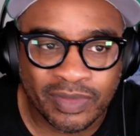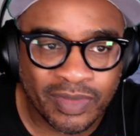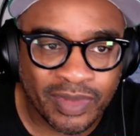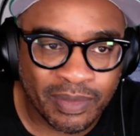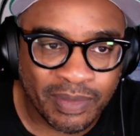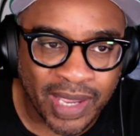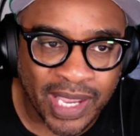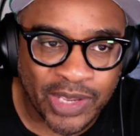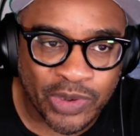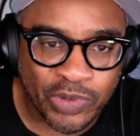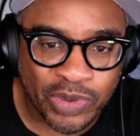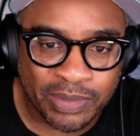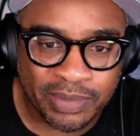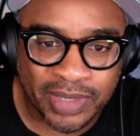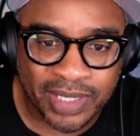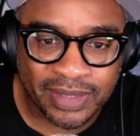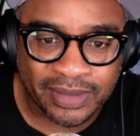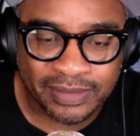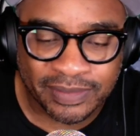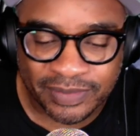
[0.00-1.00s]
my
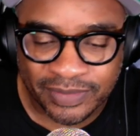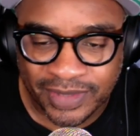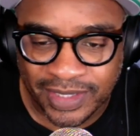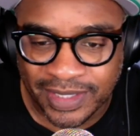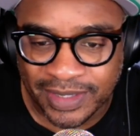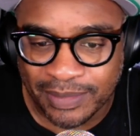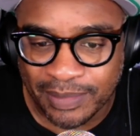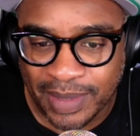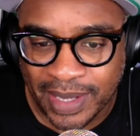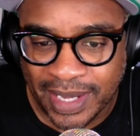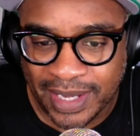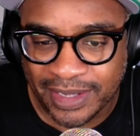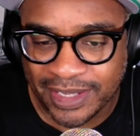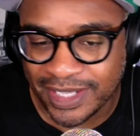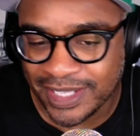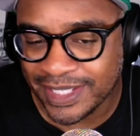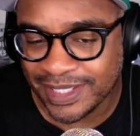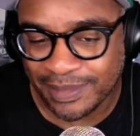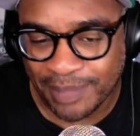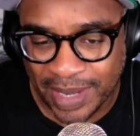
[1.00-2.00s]
equipment,
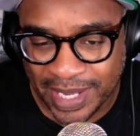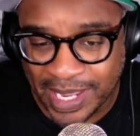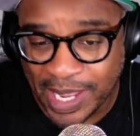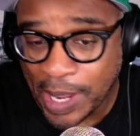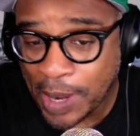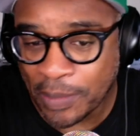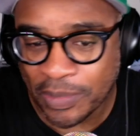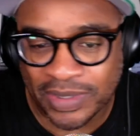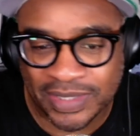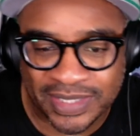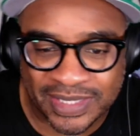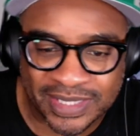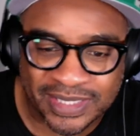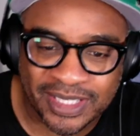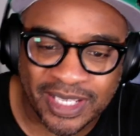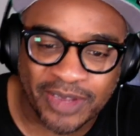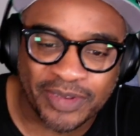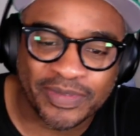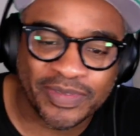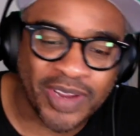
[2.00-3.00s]
my cameras and
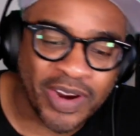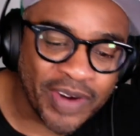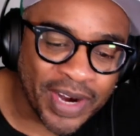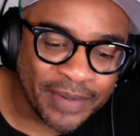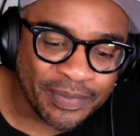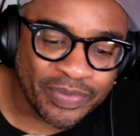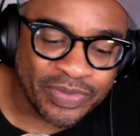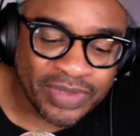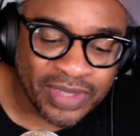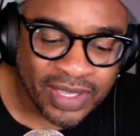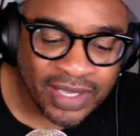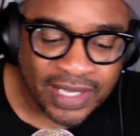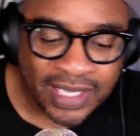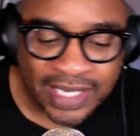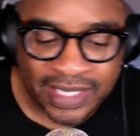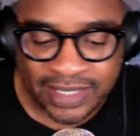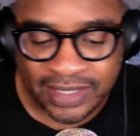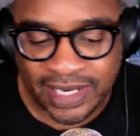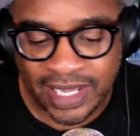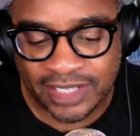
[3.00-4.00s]
stuff. All right,
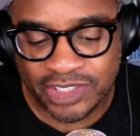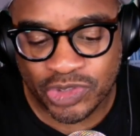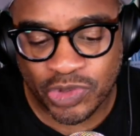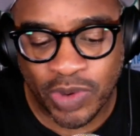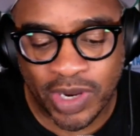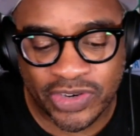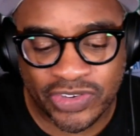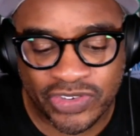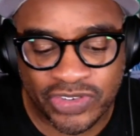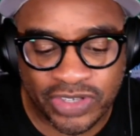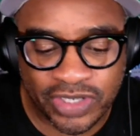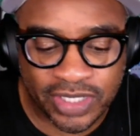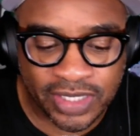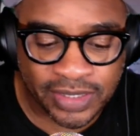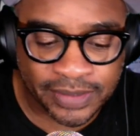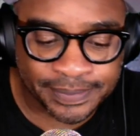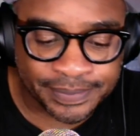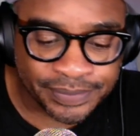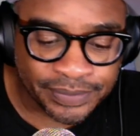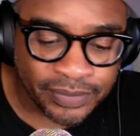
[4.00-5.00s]
next
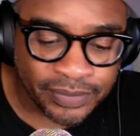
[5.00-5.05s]
question.